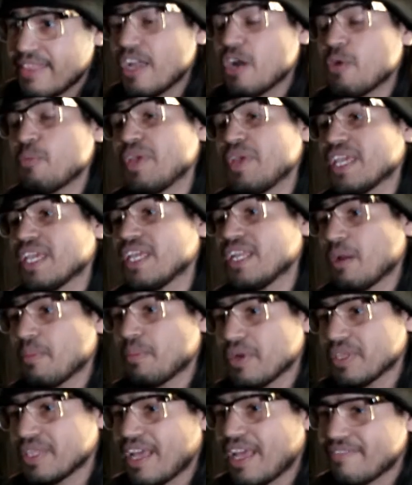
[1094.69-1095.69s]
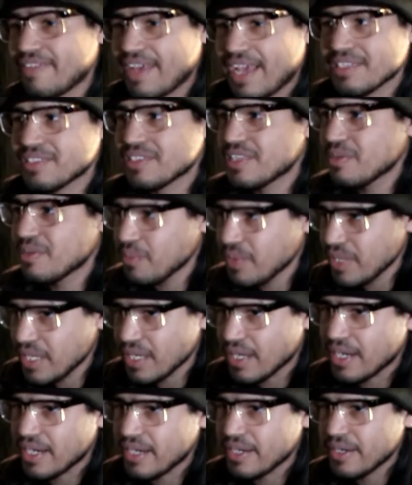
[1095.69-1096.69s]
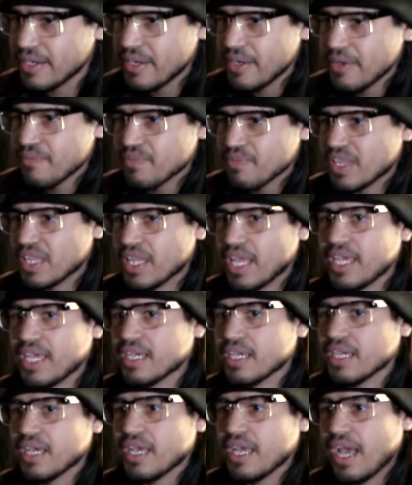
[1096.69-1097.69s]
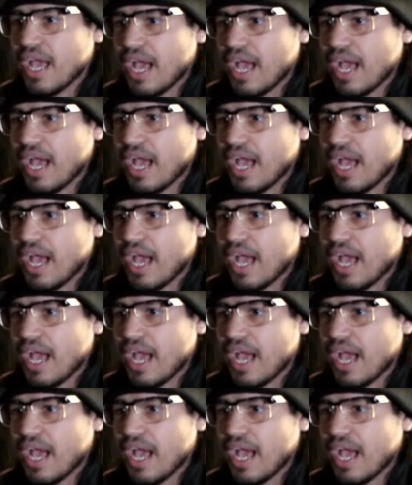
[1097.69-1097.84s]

and they're picking up on that faster than we are. Right. mm Like,